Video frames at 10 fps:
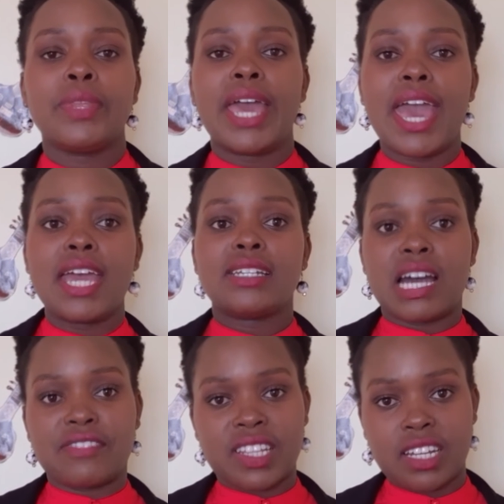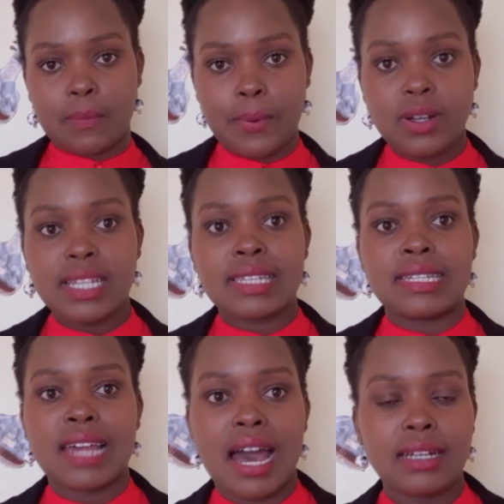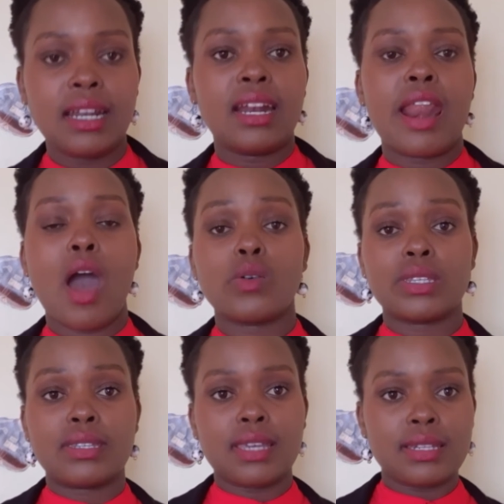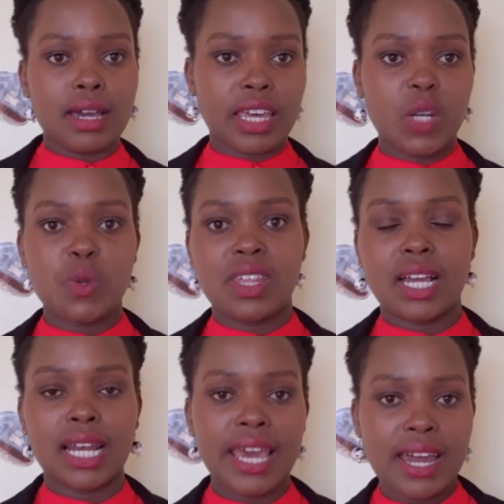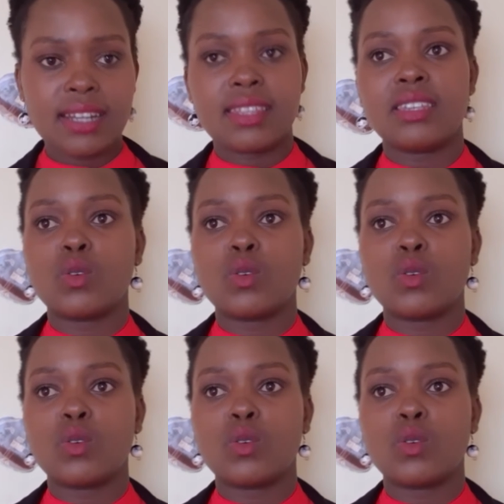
And after the report is done, now sit again with the client. This